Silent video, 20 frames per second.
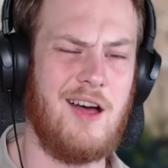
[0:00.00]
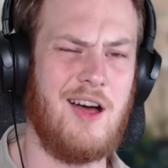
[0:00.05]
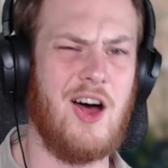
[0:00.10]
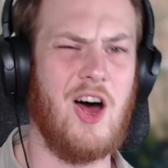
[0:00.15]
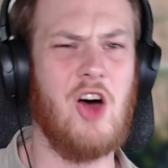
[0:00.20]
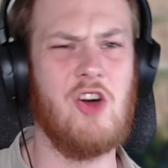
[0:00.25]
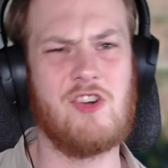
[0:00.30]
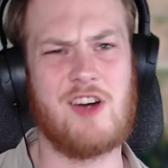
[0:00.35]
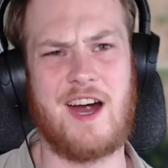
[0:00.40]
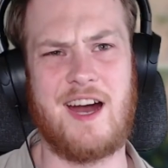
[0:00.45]

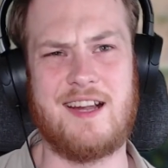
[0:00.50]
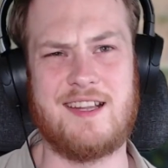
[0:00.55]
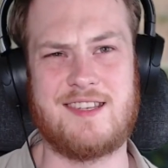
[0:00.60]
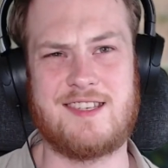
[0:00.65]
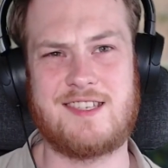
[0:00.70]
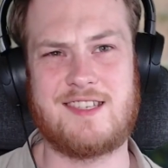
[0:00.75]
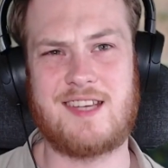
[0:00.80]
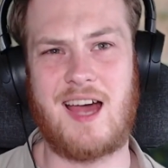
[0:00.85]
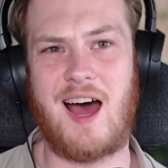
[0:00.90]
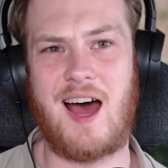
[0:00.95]
All
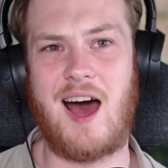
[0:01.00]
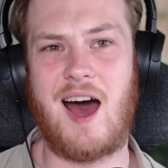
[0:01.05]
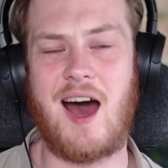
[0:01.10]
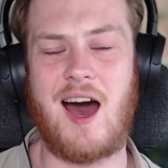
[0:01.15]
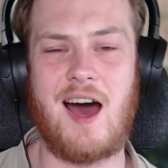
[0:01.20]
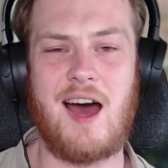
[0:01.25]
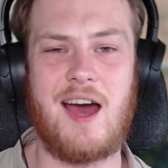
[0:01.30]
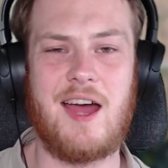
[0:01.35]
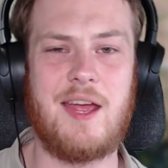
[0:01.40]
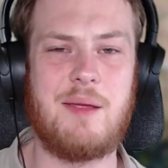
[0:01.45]
right,
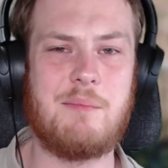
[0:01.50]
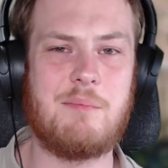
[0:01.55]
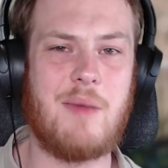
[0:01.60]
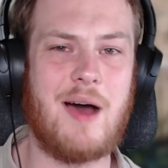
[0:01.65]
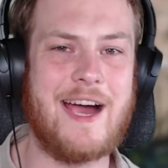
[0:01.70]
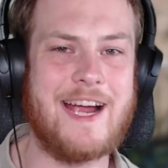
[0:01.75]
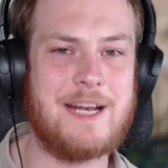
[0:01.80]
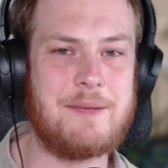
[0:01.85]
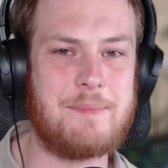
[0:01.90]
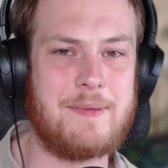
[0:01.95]
I
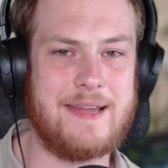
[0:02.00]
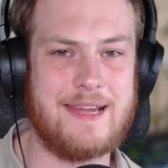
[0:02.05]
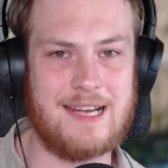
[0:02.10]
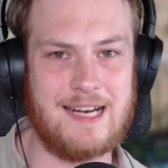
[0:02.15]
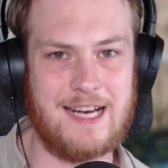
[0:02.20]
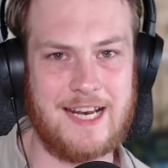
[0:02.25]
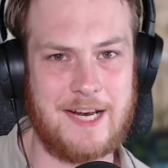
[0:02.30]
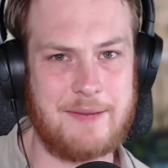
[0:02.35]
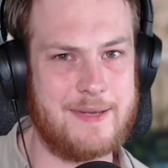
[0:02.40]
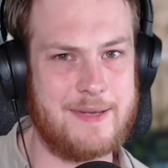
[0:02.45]
might be a
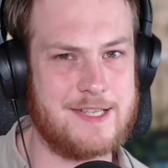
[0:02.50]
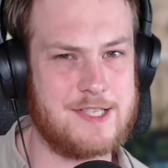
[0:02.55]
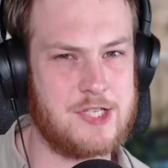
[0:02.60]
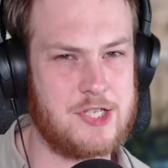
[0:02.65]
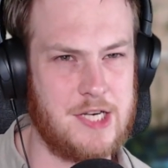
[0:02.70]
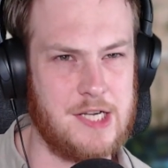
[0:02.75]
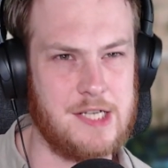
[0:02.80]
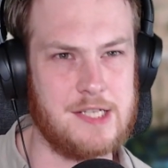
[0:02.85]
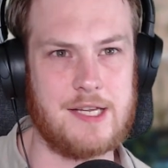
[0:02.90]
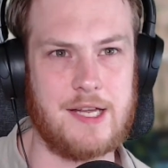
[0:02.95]
little bit
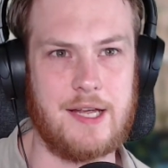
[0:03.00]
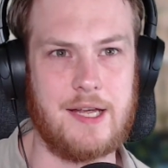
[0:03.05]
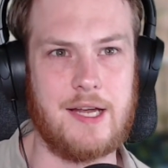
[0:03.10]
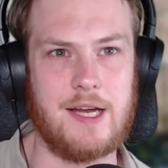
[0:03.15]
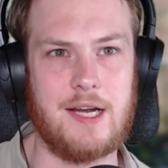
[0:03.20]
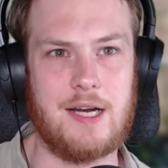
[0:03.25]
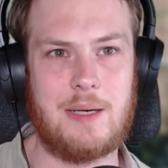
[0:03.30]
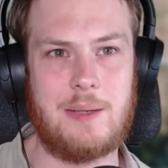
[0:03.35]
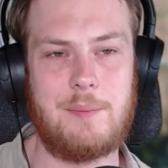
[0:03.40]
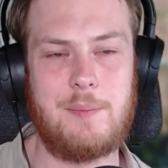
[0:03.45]
cheating
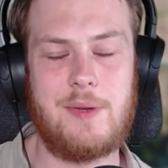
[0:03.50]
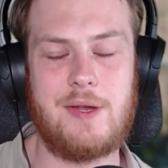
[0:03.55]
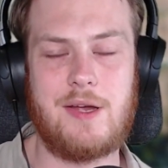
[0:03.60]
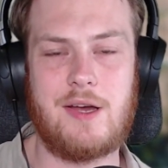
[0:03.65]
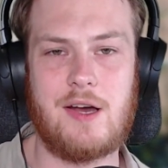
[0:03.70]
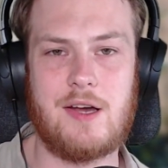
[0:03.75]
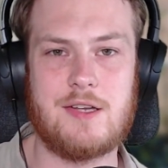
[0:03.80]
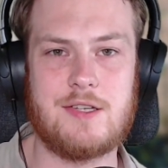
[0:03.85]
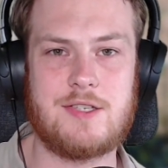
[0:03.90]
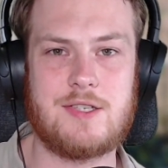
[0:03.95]
here
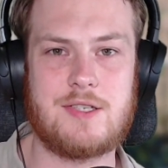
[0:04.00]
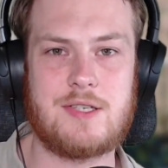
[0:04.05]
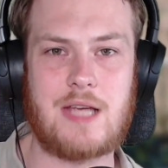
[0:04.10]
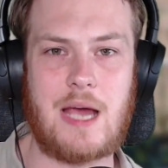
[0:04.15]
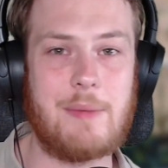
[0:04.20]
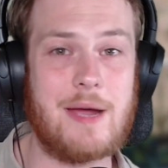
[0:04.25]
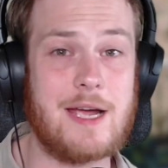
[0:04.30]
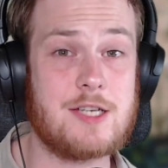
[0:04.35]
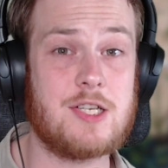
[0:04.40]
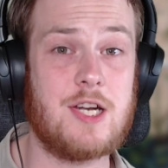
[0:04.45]
because
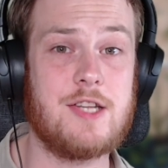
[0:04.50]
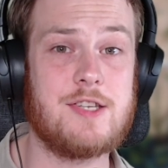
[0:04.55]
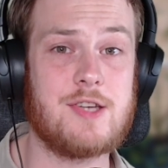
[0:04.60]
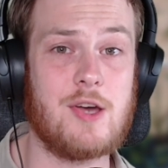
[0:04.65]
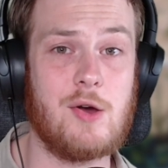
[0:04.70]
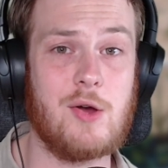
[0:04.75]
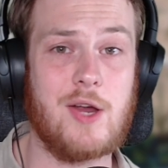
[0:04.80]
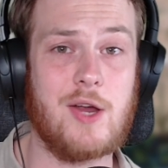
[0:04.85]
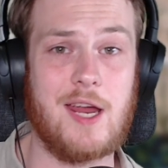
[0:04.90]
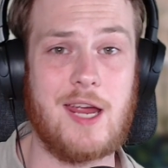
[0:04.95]
I'm actually
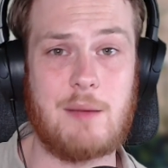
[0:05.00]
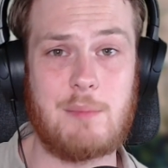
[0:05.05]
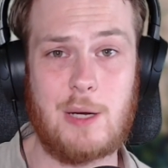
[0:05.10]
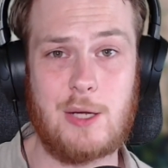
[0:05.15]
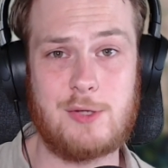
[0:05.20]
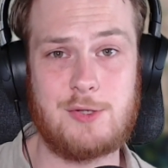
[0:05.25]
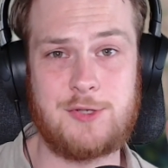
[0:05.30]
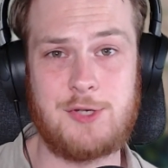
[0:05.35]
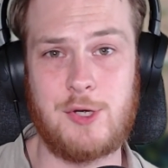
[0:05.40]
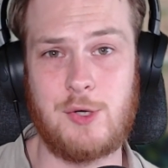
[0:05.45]
talking
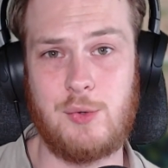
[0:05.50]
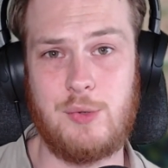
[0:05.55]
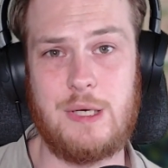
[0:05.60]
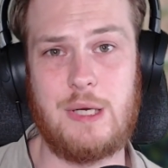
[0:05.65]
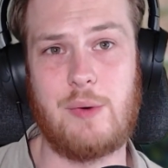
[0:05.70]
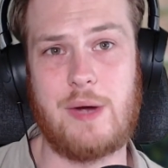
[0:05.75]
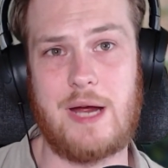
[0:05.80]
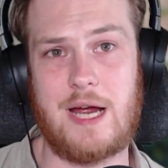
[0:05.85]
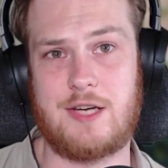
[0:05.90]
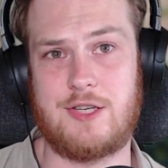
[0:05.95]
about 2
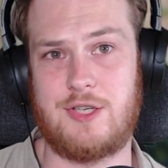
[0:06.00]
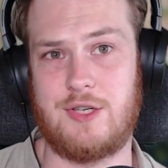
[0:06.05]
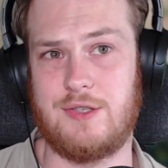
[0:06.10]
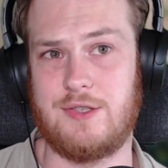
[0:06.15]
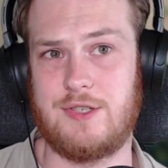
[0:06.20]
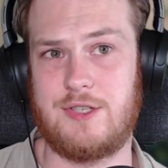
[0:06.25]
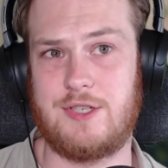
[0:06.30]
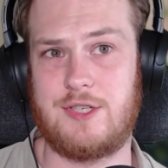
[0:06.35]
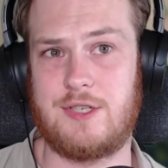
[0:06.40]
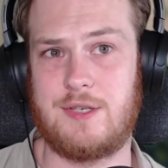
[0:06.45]
new
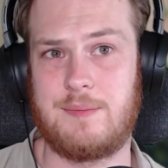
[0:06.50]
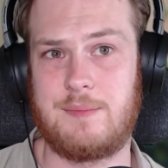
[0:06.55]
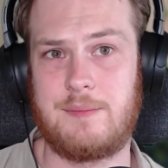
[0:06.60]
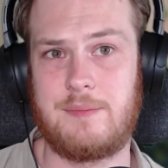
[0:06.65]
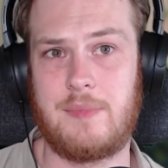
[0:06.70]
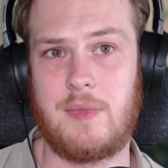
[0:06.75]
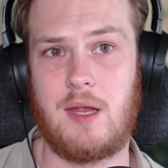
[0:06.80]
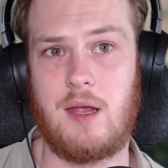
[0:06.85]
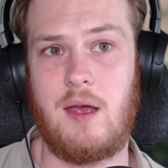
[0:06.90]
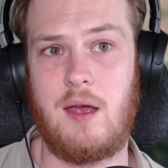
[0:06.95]
actions.
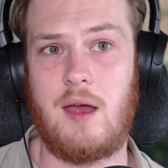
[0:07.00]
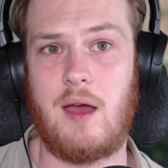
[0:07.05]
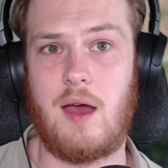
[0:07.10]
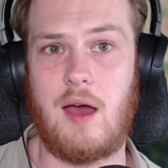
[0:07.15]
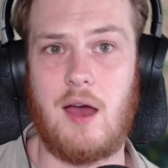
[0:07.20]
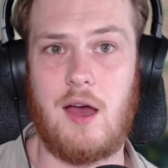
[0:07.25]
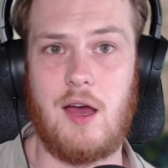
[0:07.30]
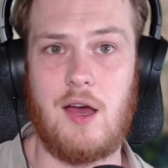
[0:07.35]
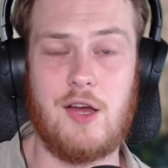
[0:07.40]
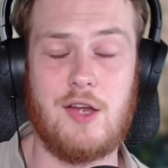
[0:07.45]

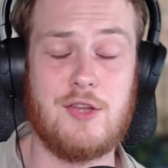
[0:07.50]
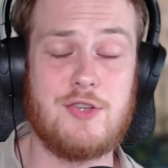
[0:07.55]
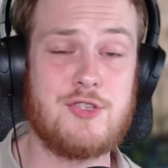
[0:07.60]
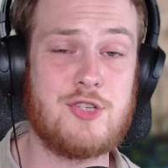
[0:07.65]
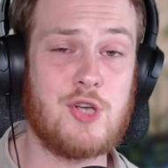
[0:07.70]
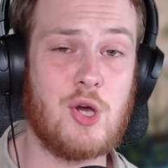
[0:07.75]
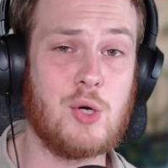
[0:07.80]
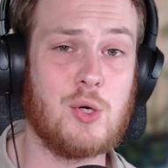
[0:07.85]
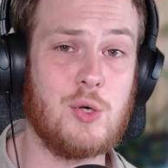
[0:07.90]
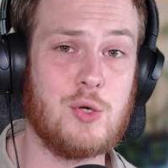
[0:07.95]

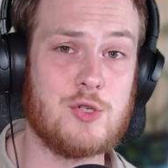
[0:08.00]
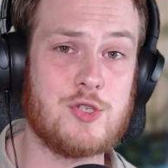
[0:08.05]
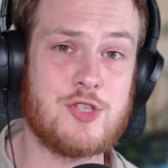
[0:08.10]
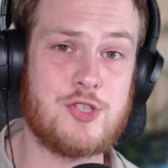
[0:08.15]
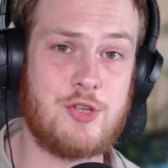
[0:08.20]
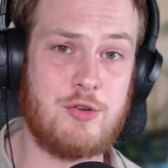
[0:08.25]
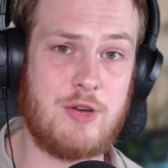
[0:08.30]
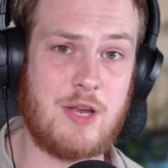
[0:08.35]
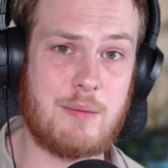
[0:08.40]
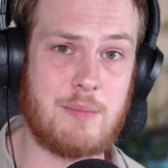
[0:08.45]
Toggle
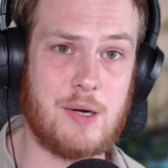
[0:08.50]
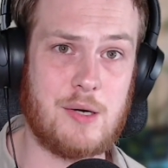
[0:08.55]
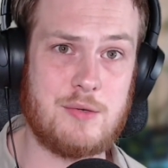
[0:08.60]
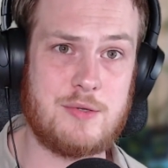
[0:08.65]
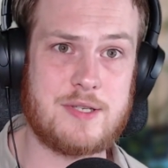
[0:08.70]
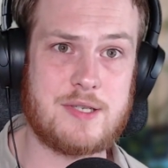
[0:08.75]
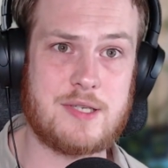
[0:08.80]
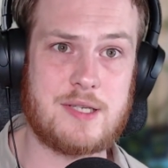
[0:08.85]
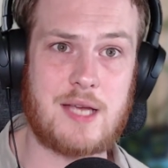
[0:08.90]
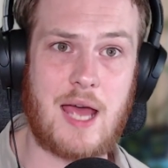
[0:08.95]
Studio
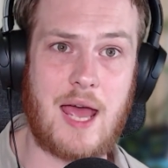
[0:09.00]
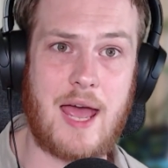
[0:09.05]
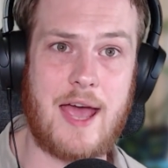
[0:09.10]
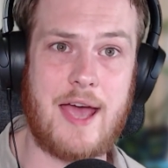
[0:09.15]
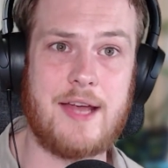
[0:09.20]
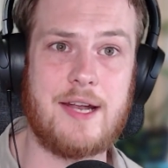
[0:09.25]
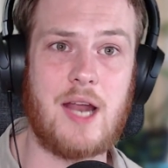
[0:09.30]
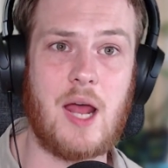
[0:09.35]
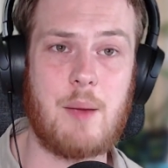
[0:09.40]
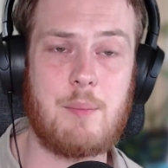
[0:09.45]
Mode
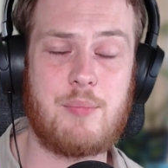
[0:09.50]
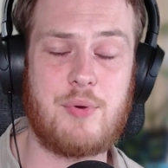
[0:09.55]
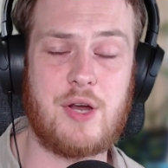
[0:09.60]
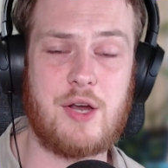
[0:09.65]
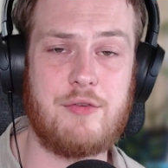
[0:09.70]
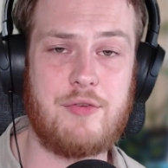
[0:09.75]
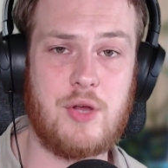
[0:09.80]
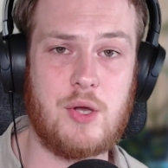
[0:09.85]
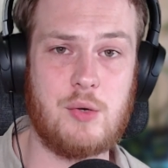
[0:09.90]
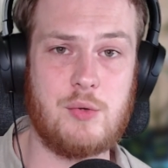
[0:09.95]
and
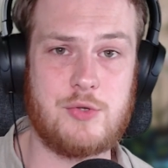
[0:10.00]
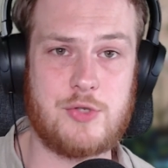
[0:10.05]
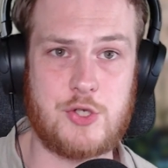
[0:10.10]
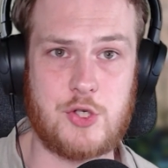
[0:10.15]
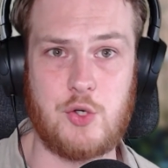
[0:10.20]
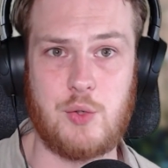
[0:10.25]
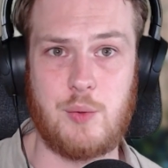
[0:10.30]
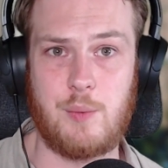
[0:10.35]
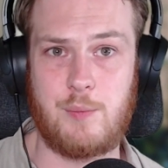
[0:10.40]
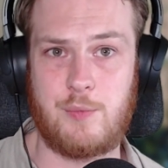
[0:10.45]
Preview
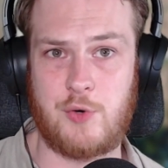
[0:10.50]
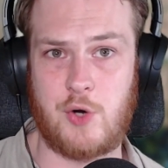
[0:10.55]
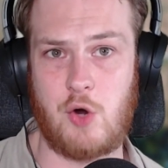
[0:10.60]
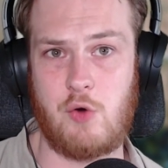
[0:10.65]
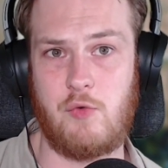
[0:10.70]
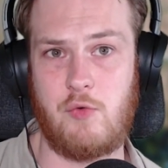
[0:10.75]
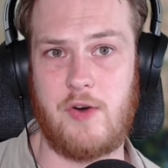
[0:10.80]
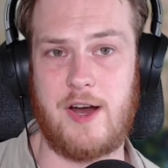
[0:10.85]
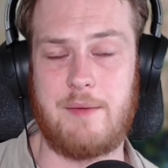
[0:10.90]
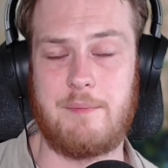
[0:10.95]
to
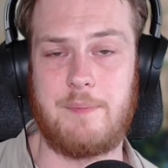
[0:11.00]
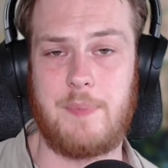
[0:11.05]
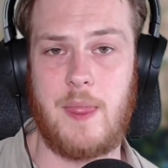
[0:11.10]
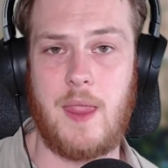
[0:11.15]
Program.